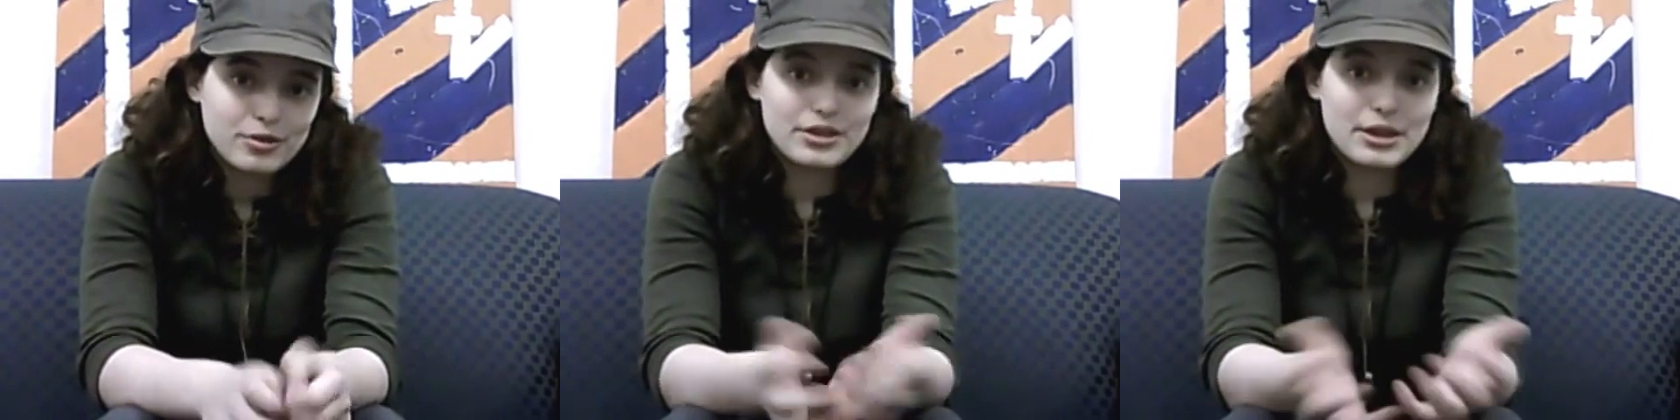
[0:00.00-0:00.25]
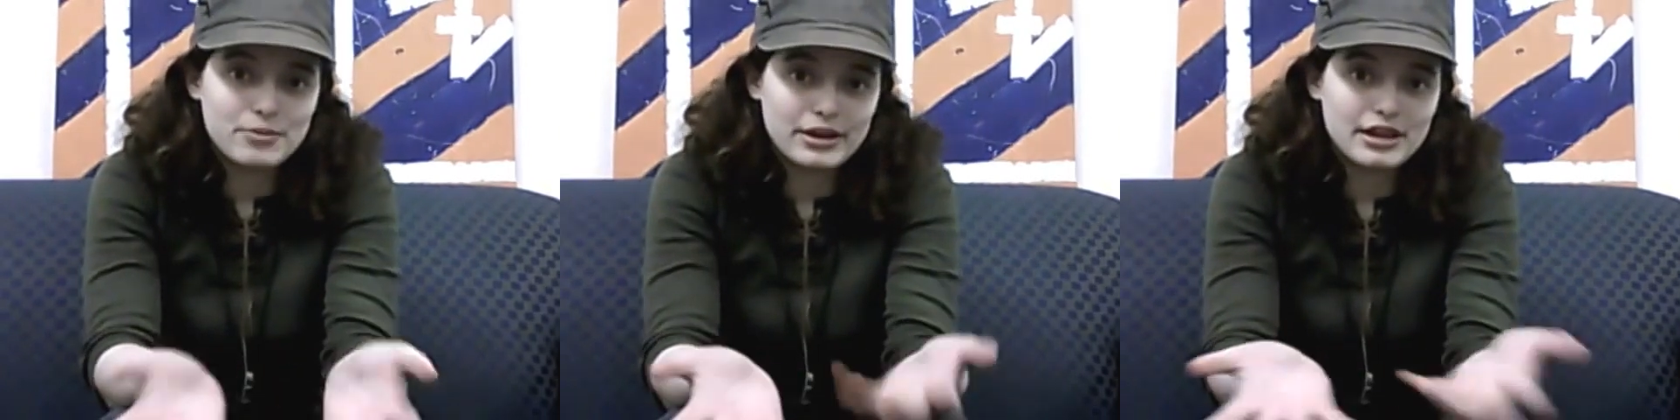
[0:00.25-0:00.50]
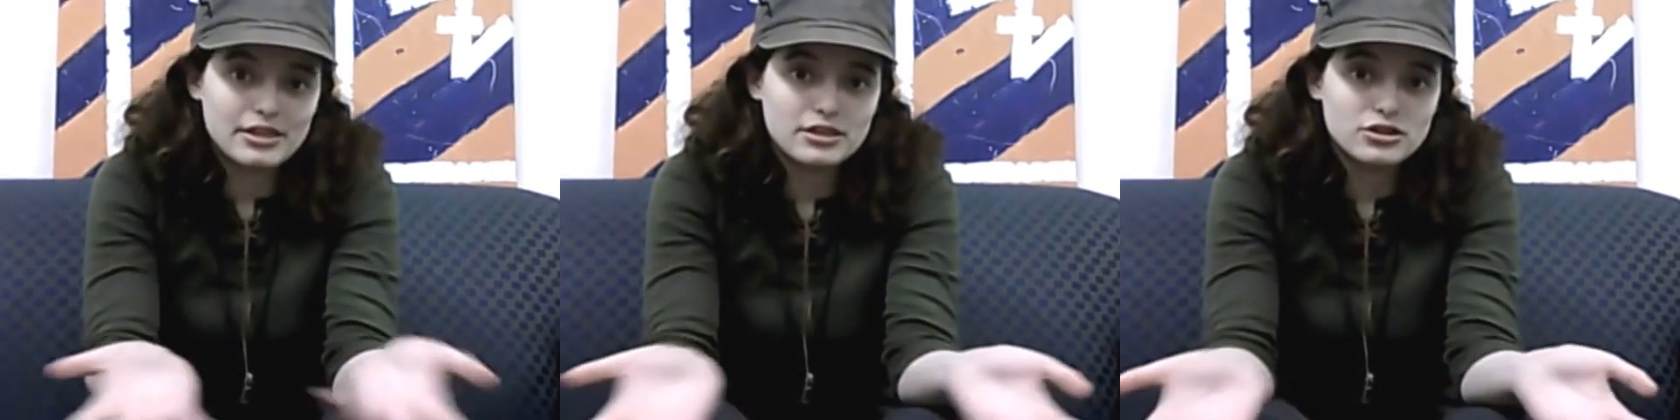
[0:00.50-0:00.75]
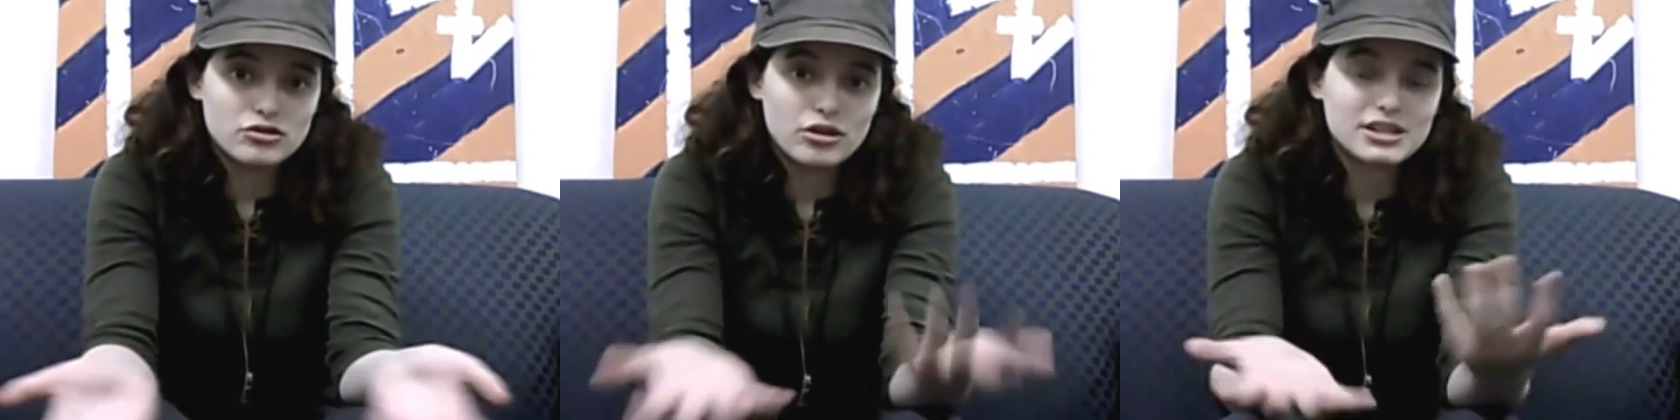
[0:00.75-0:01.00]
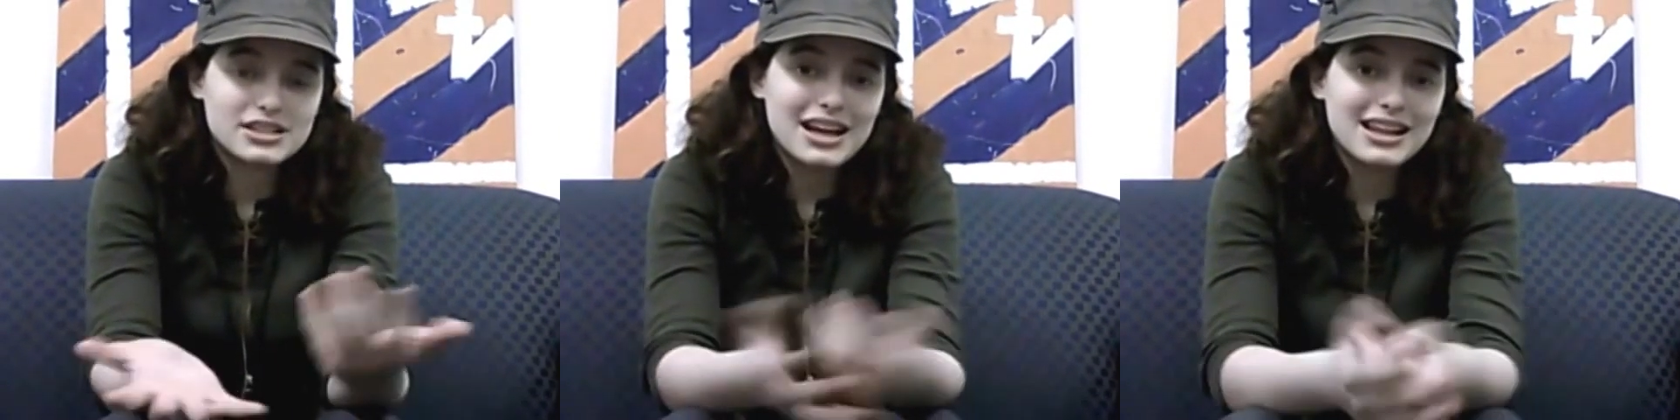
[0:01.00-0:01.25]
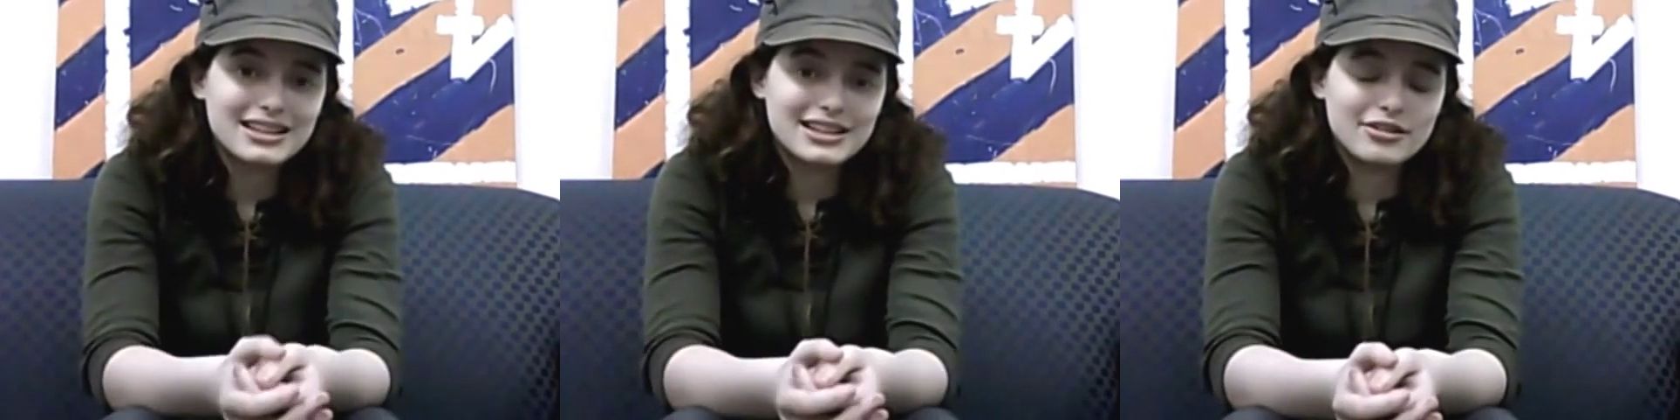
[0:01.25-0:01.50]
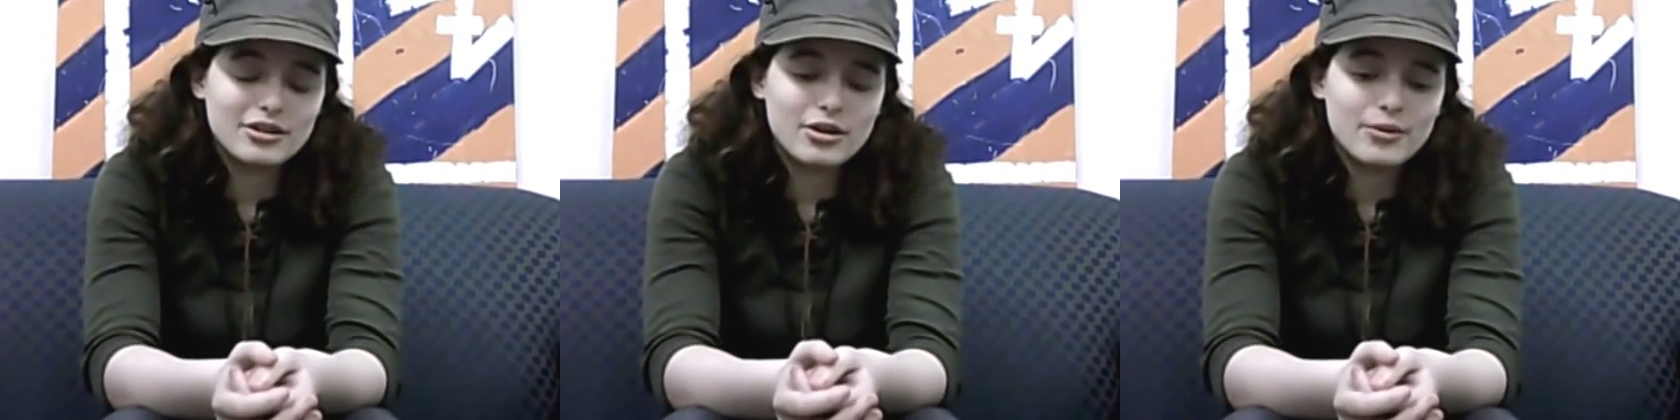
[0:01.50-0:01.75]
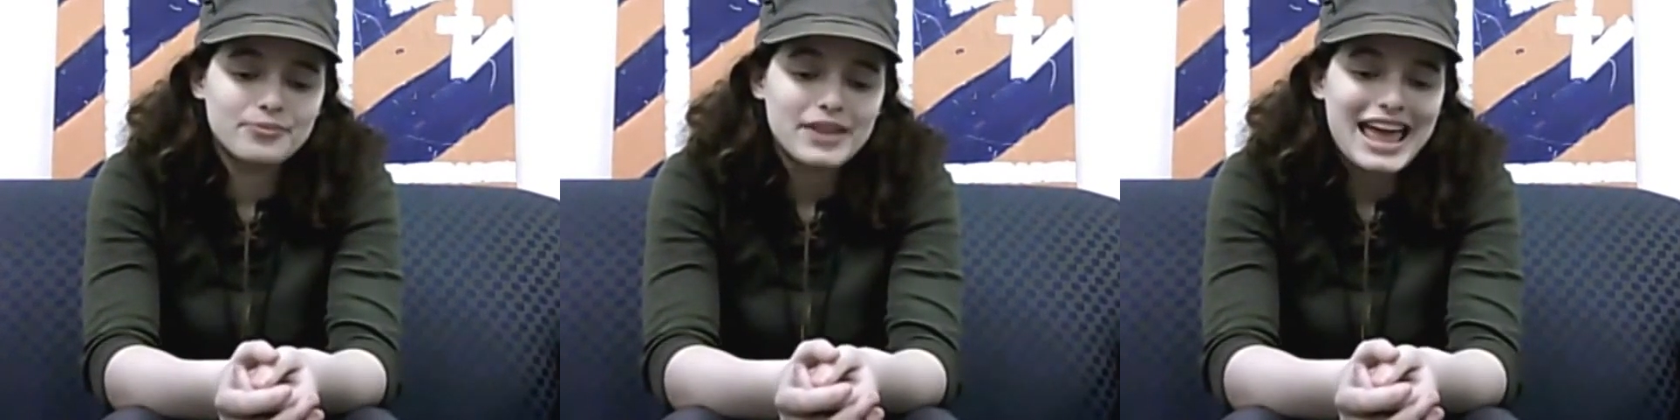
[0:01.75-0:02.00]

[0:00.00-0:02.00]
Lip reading: where they bring in the strong, silent hero.